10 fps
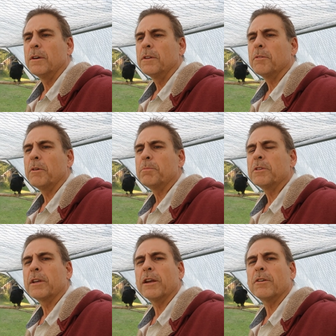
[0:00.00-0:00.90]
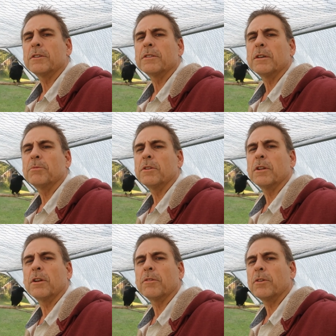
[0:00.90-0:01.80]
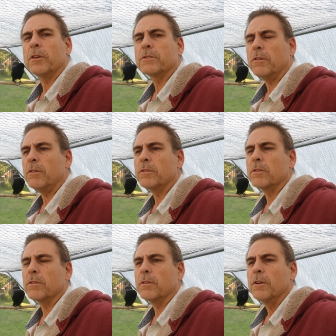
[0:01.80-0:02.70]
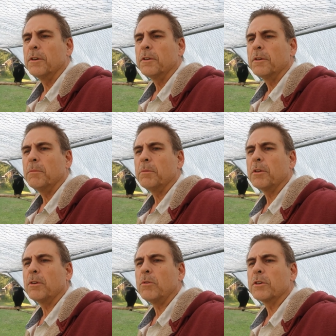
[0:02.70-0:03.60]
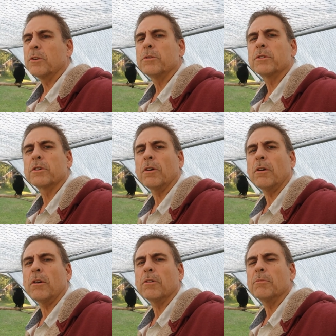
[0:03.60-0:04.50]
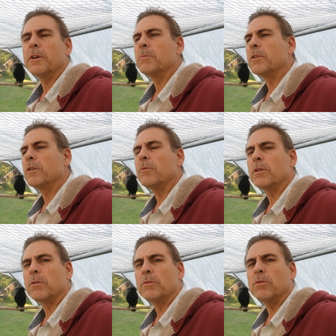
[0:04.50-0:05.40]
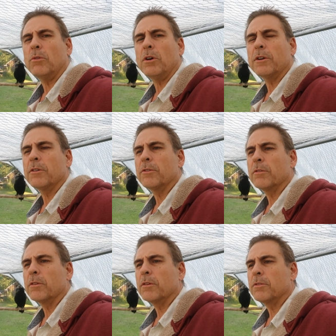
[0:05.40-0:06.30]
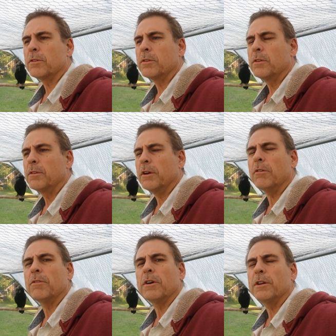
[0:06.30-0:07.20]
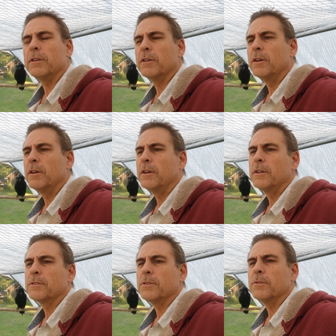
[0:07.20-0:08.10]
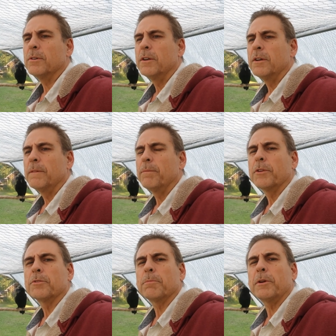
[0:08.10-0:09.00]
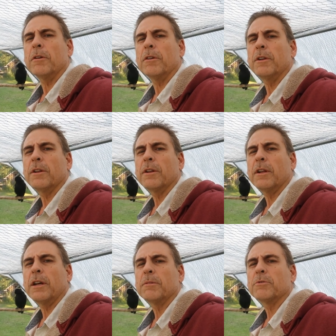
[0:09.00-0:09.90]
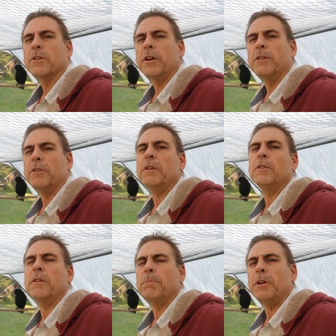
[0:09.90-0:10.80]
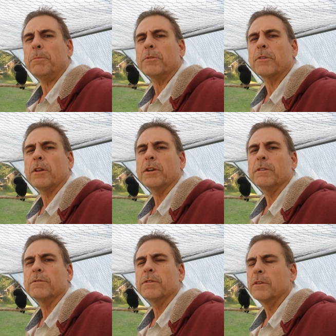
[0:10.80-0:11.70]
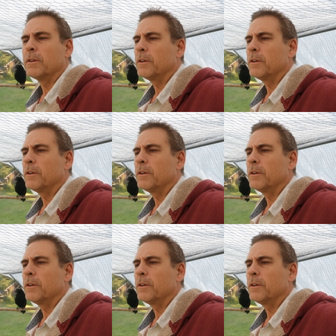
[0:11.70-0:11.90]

they might be scared of something that other dogs aren't or maybe they don't want to go in the car or maybe they don't want to go in the water they're, they're just terrified so there's a period in an animal's life even in people's lives